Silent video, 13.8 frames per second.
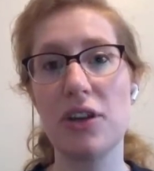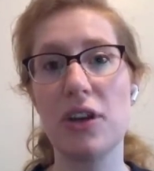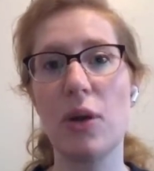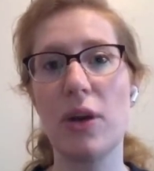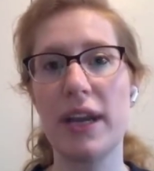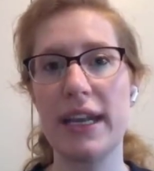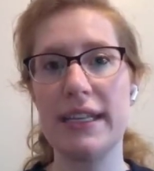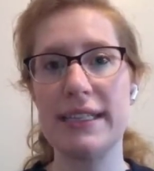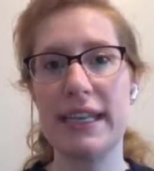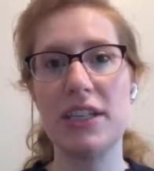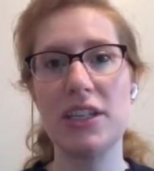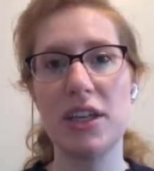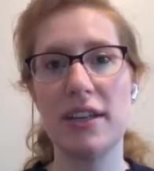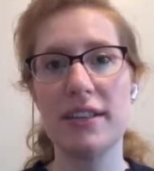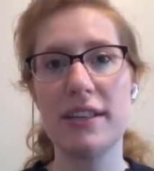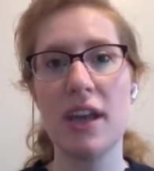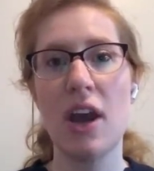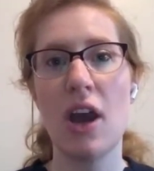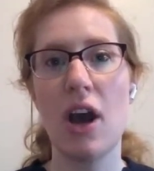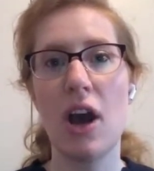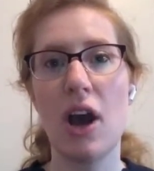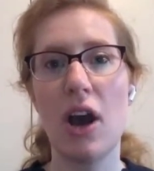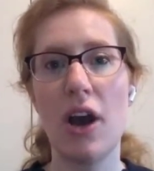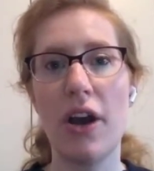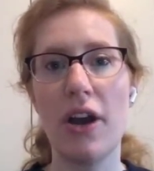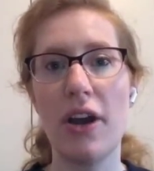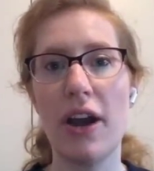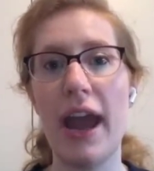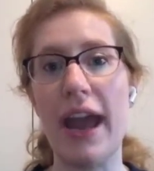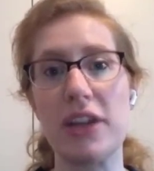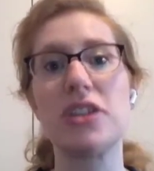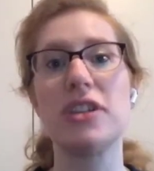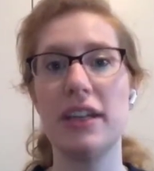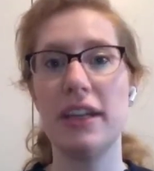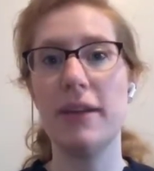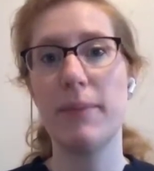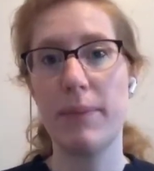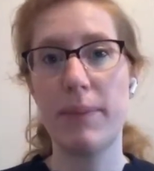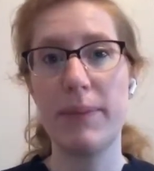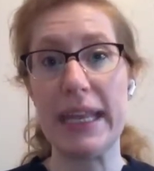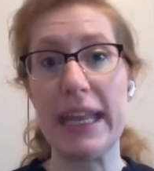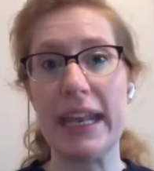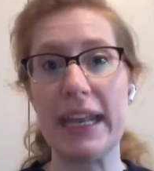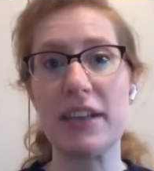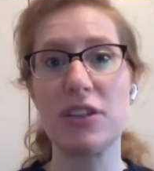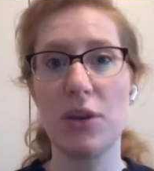organizations are actually beginning to